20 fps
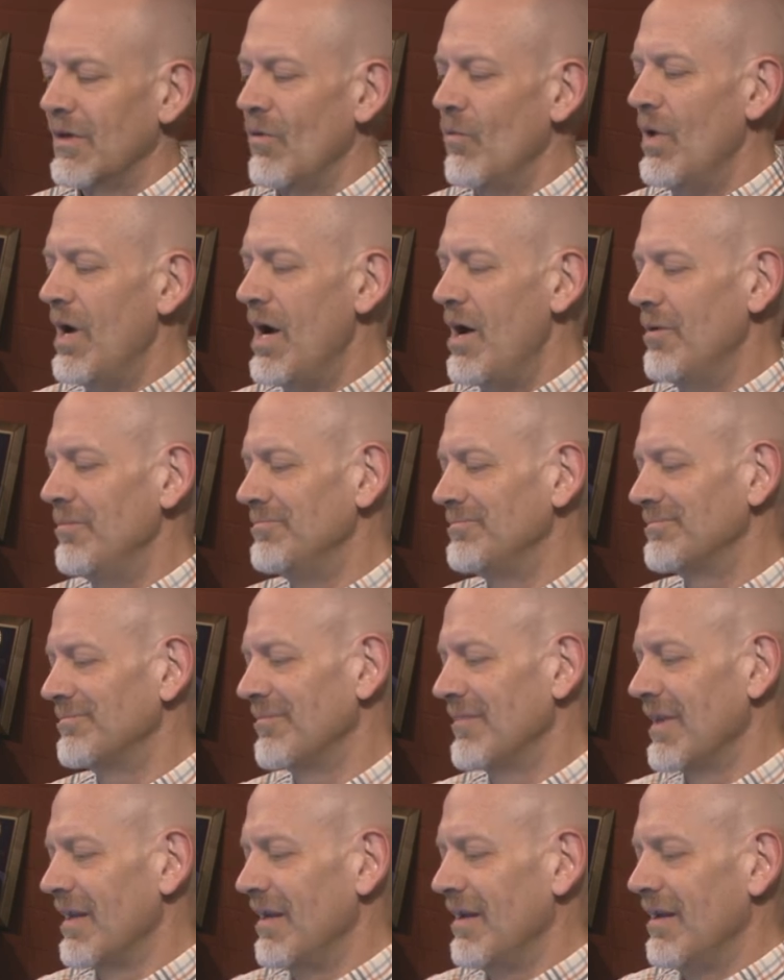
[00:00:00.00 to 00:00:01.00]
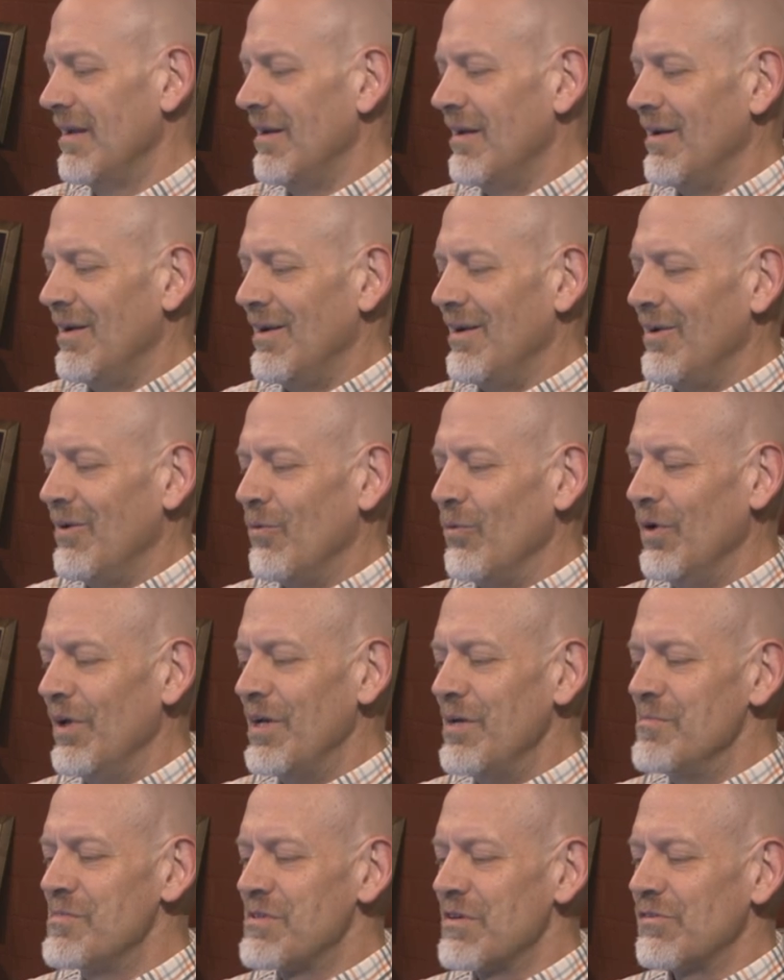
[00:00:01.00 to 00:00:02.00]
Well,
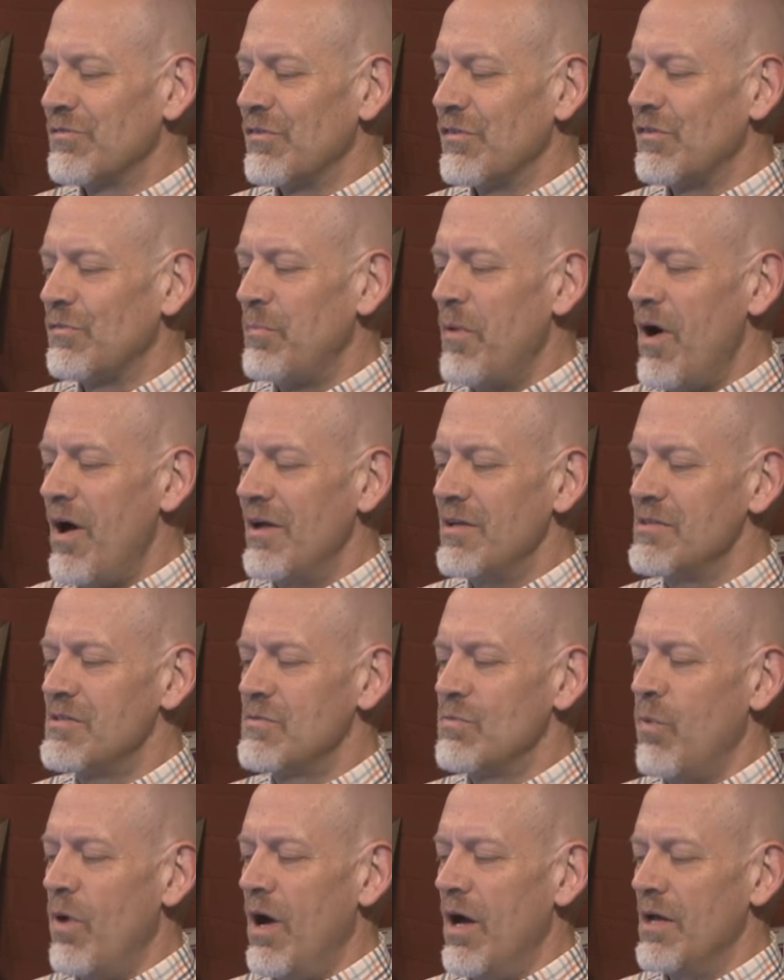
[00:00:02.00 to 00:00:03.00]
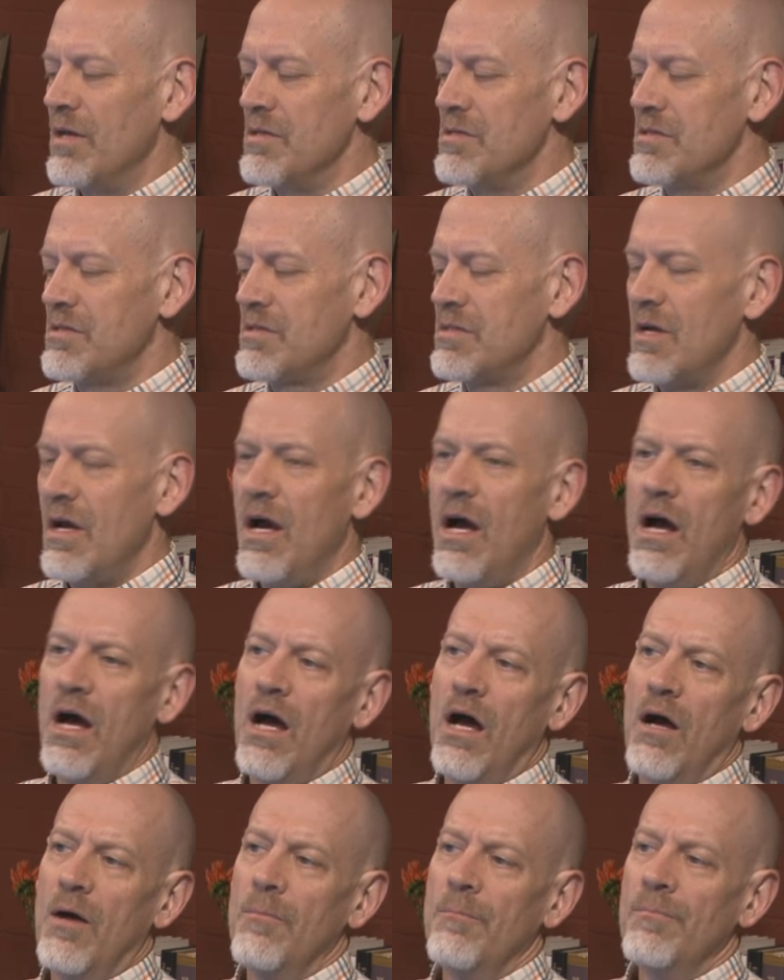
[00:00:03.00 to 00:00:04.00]
Williams's response was,
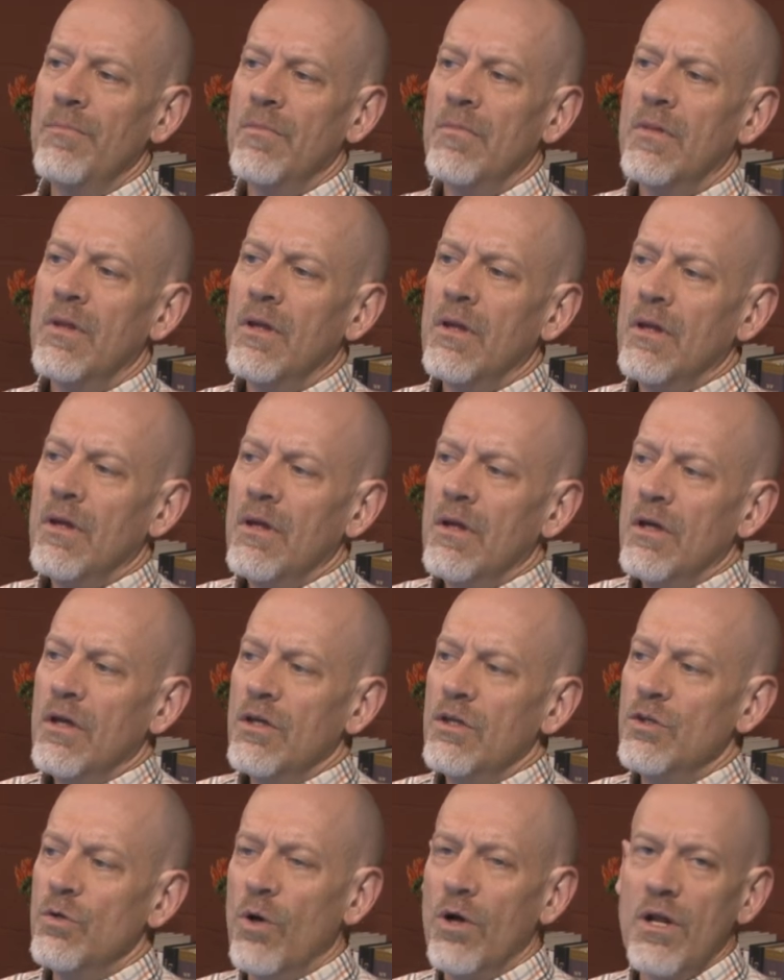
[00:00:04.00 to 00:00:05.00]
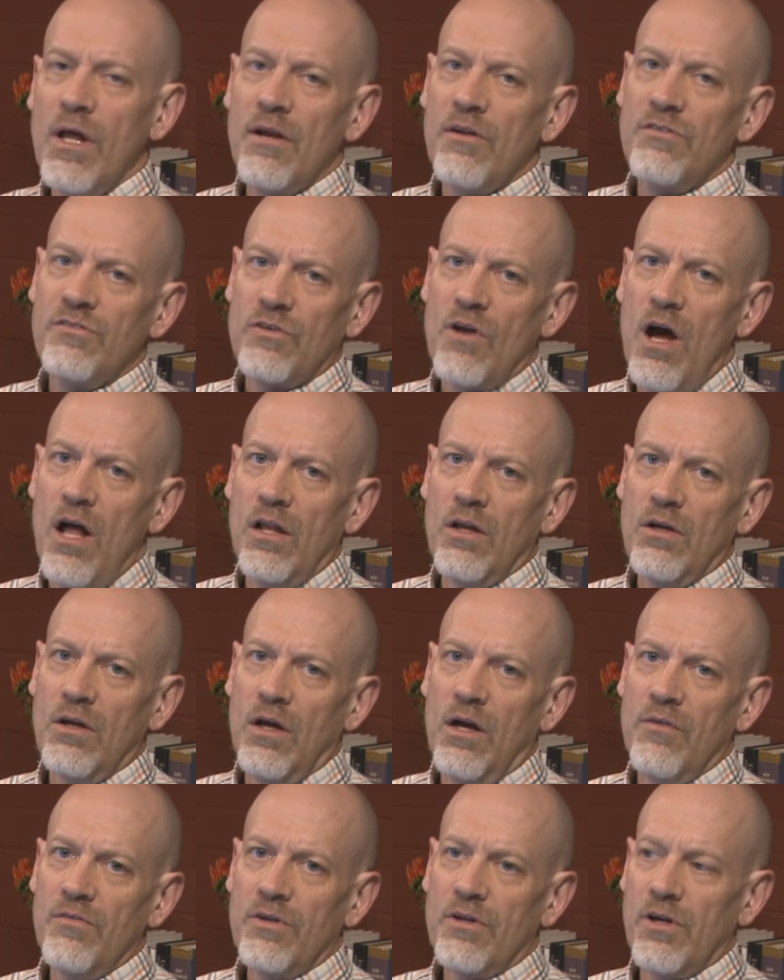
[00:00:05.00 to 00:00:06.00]
um, You are not a scholar
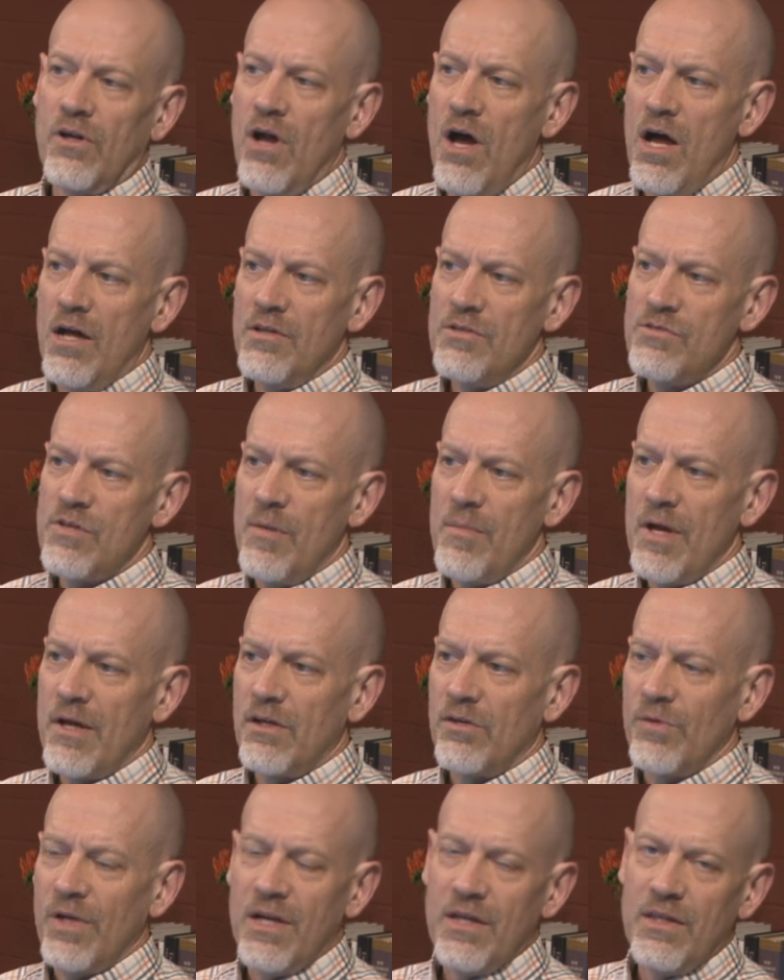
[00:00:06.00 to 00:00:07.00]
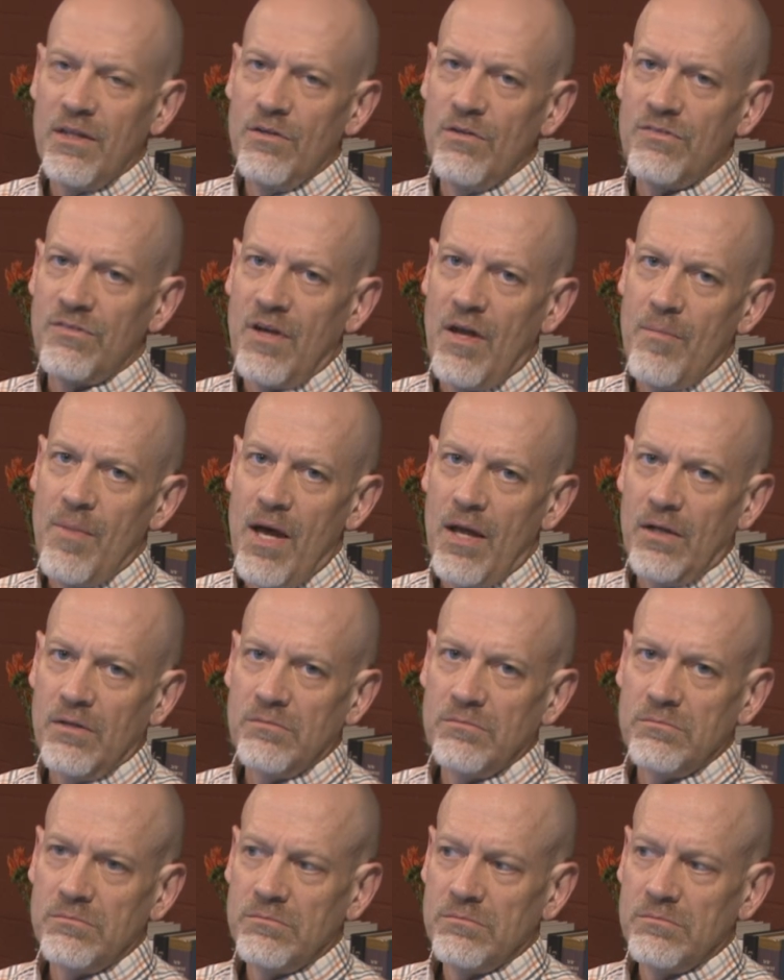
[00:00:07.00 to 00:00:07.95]
of the Quran, so I'm not going to read anything you say about it.